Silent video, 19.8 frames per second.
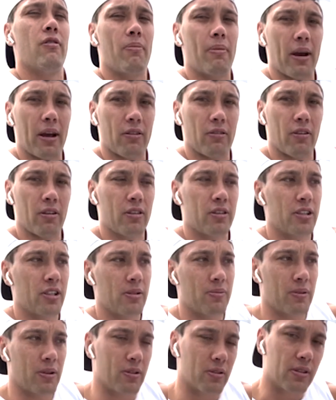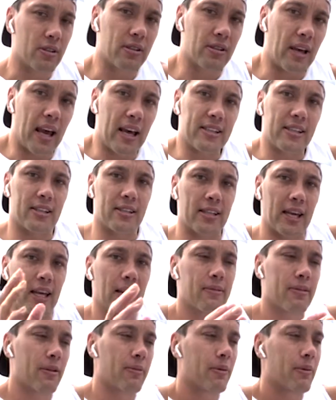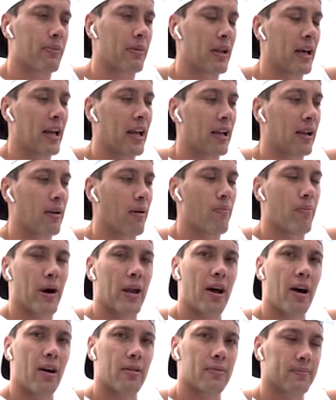Penrith just because as a team they've been playing better.